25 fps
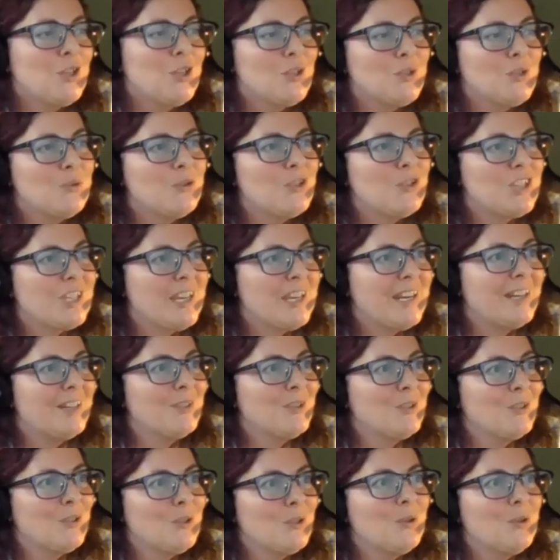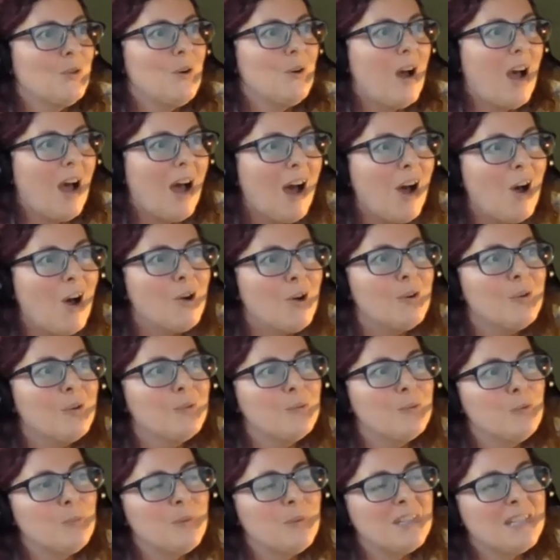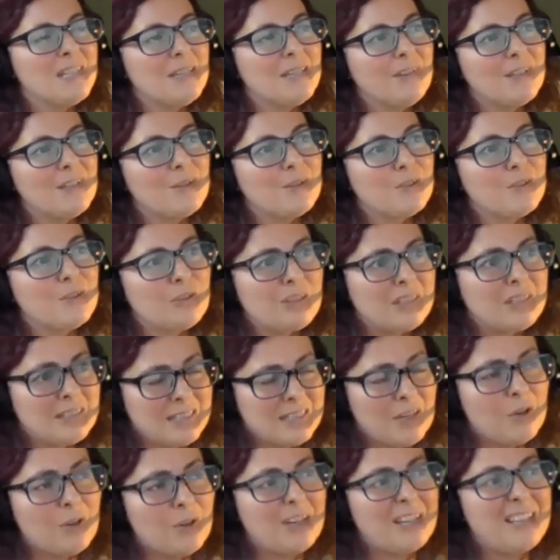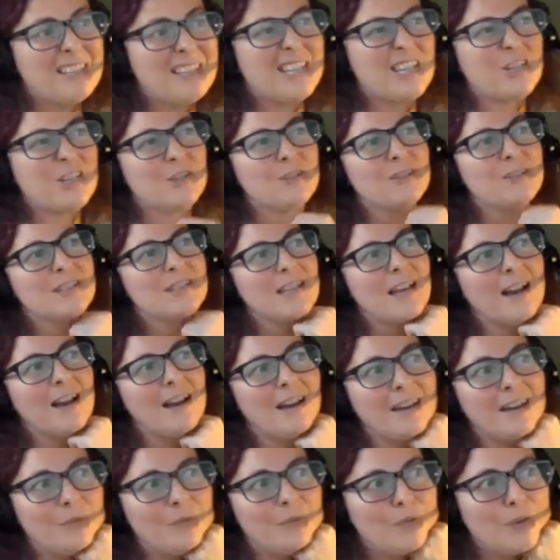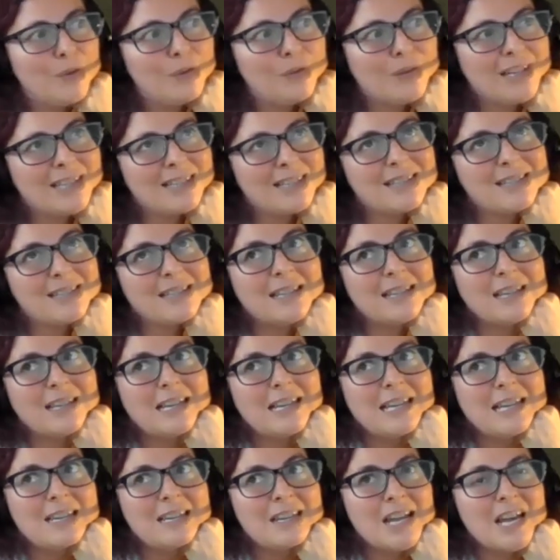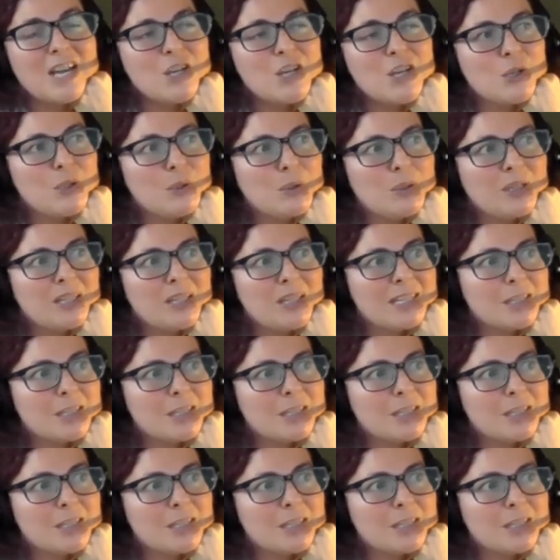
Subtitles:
to share, you know, how women civil society organizations are involved at national and